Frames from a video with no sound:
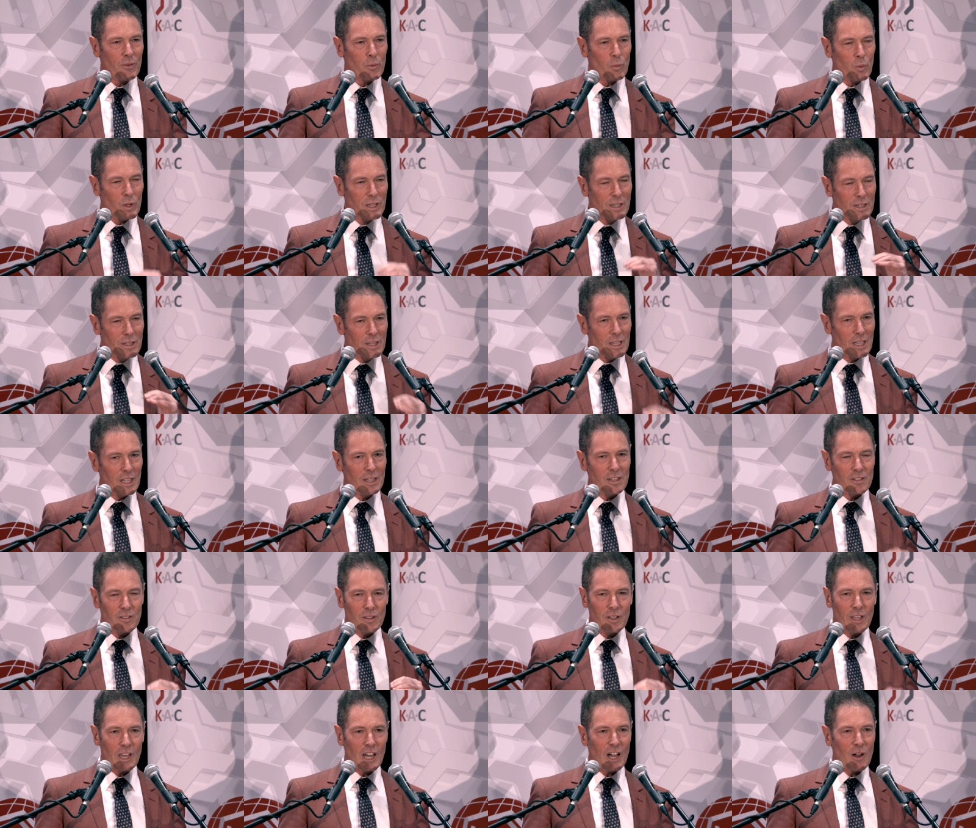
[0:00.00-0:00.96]
we need
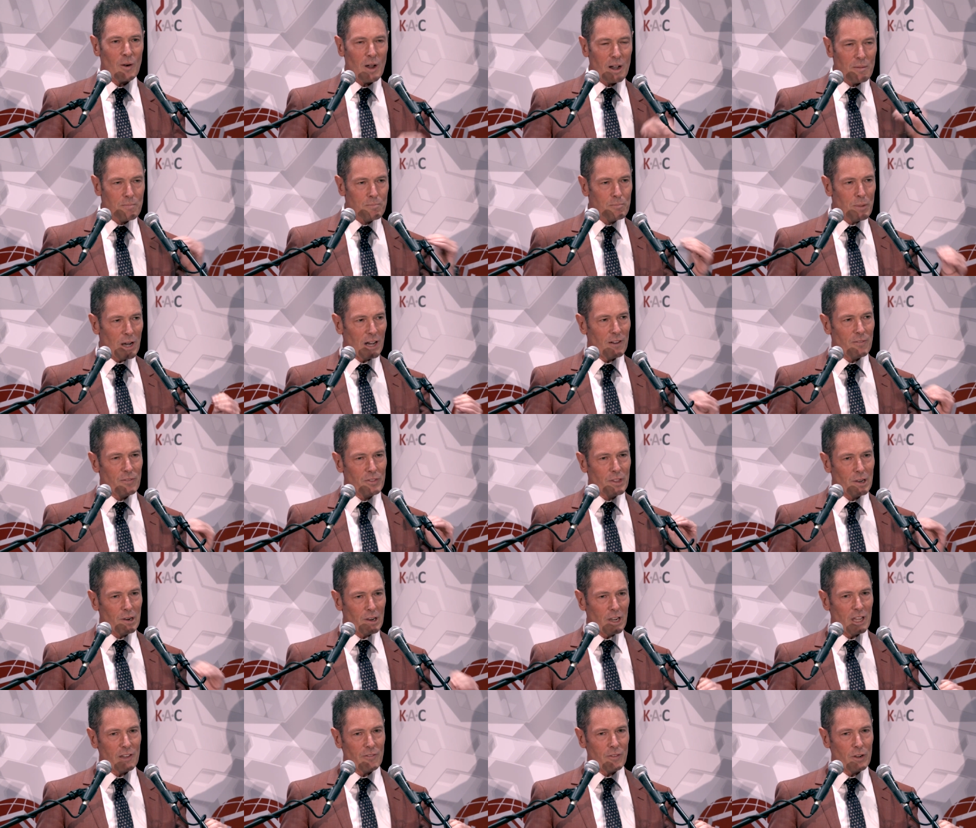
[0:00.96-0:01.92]
to go above the
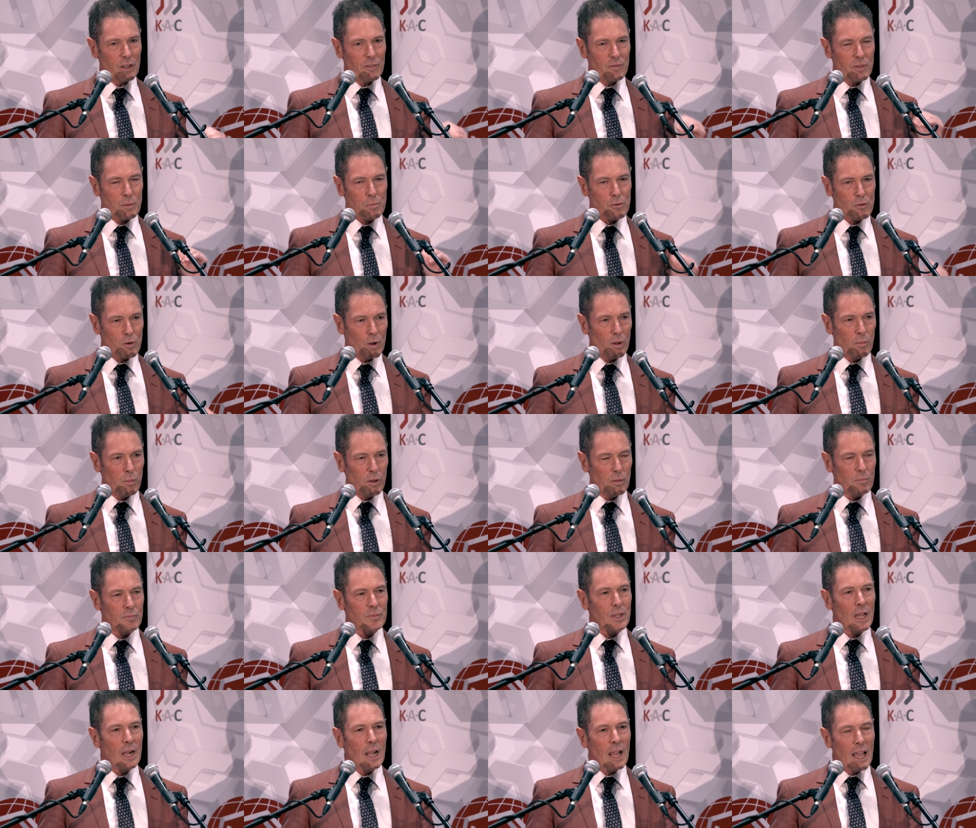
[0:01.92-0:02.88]
level of the
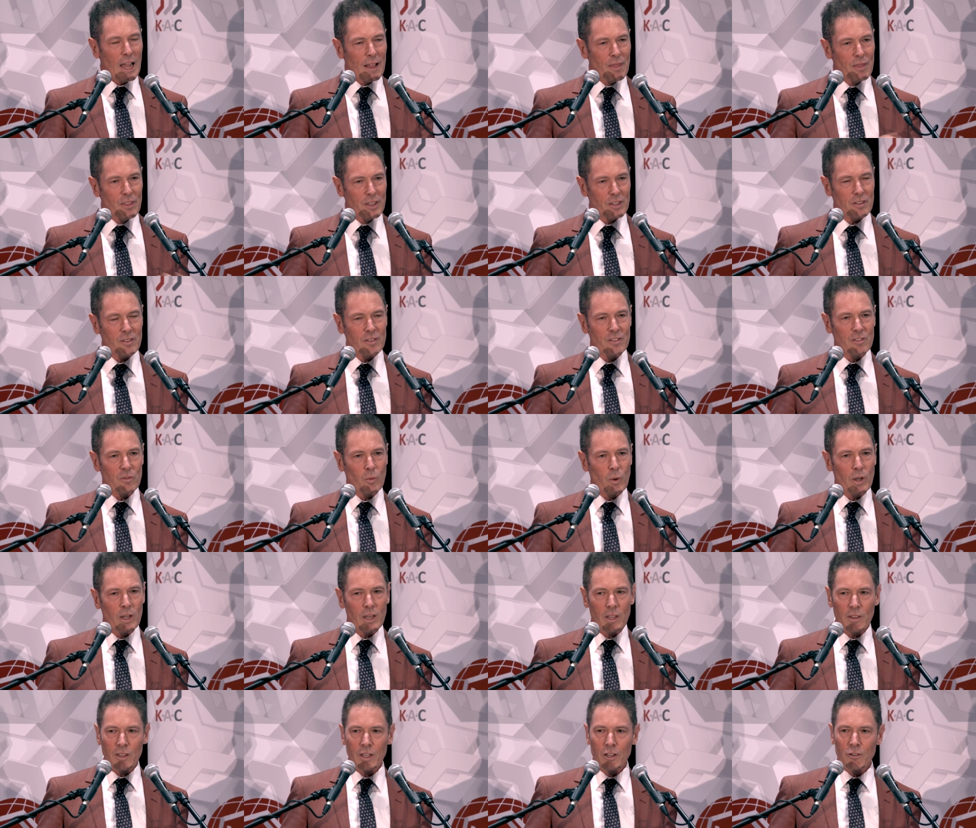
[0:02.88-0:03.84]
problem. And this is
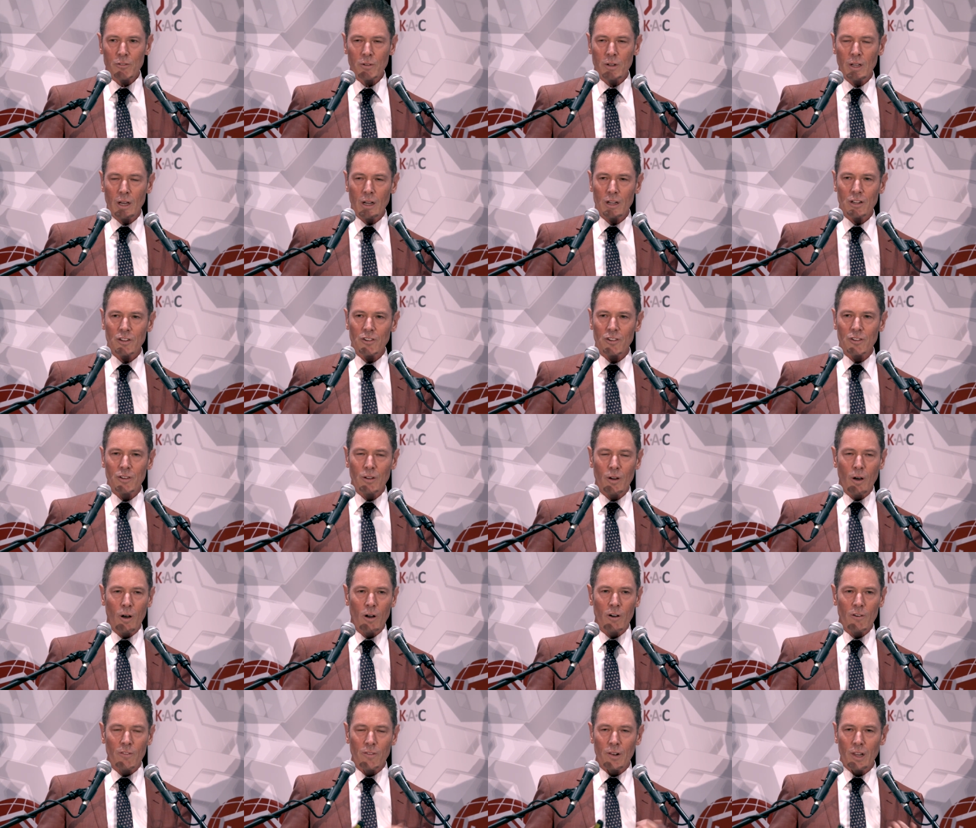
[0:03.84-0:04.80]
where the introduction
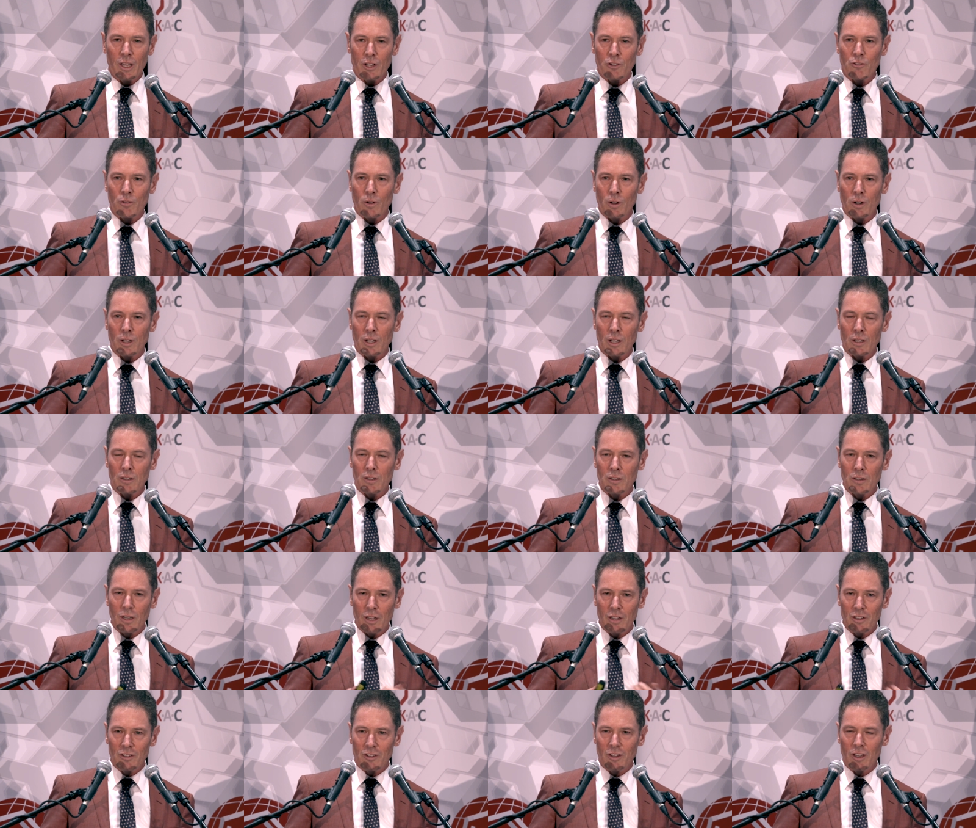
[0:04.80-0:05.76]
of electronic
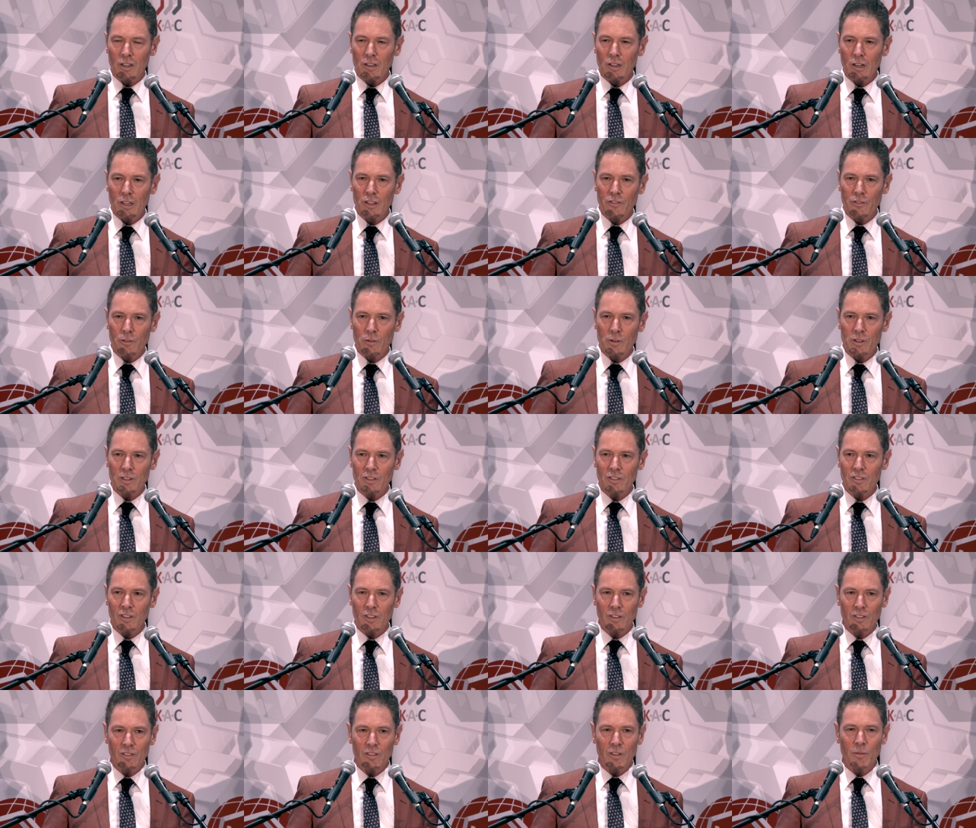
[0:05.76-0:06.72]
nicotine delivery
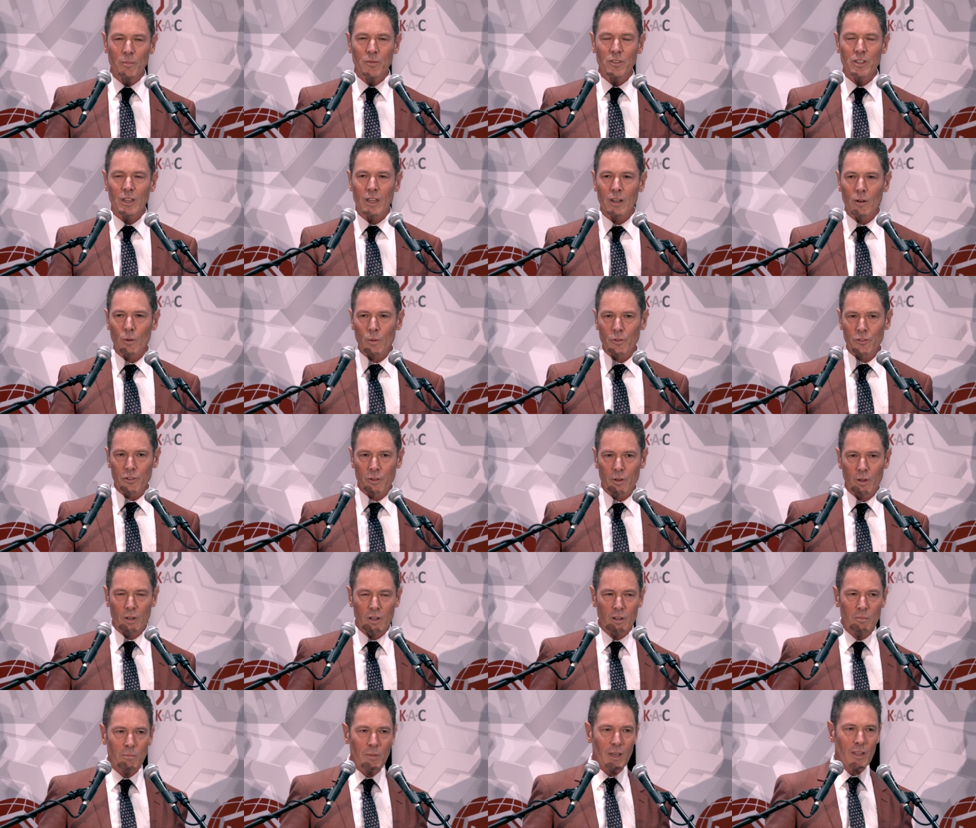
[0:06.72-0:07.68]
systems and
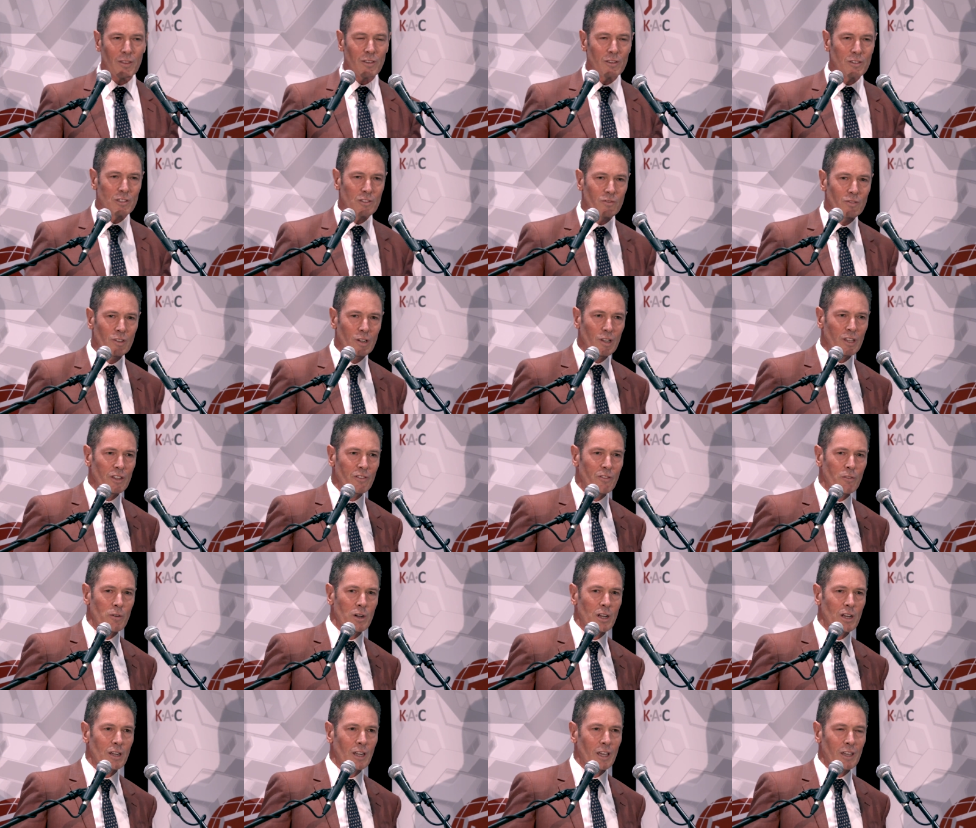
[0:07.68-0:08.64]
alternate methods of
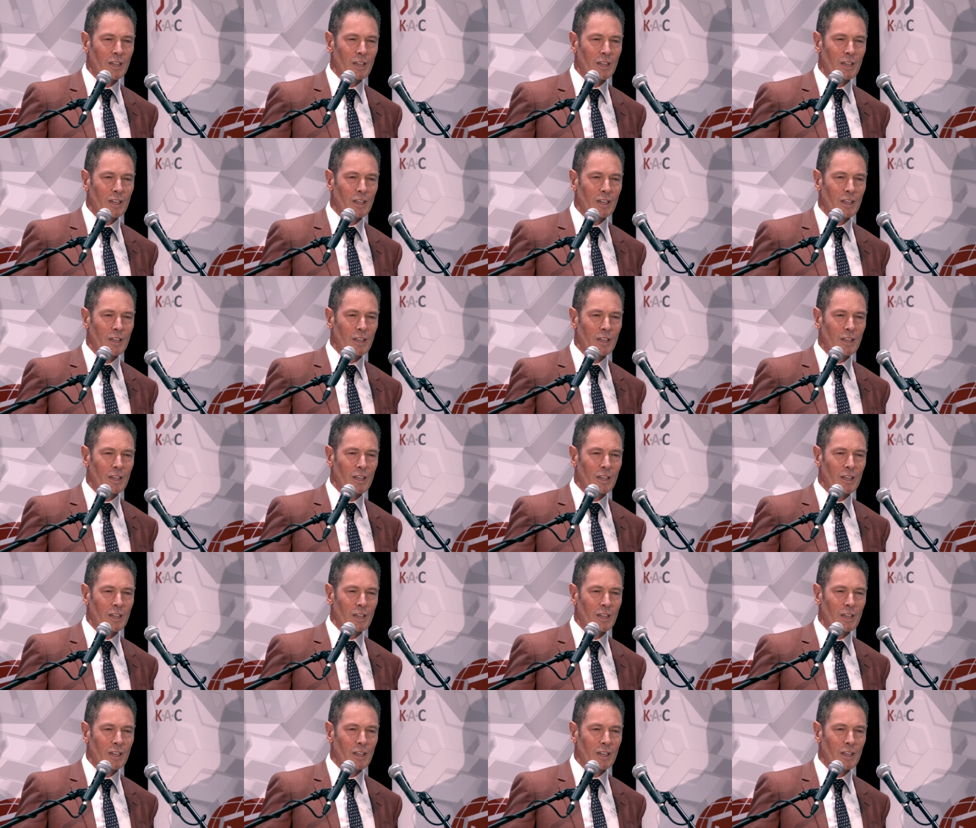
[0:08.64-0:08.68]
delivering